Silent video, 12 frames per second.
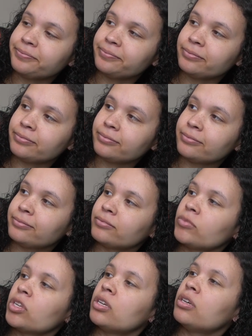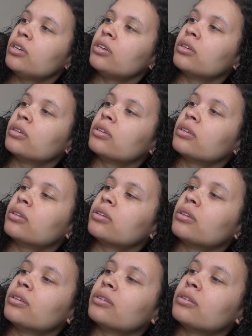
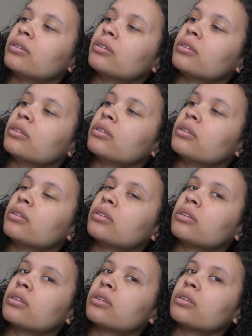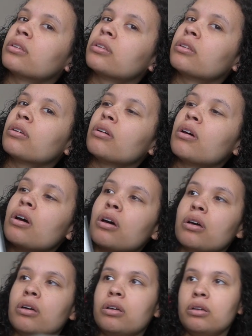
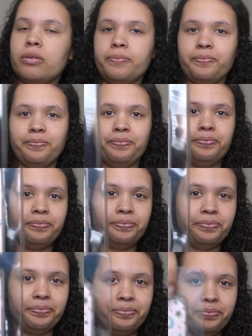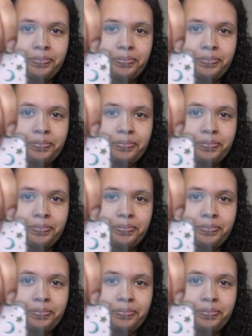No one is speaking in this clip.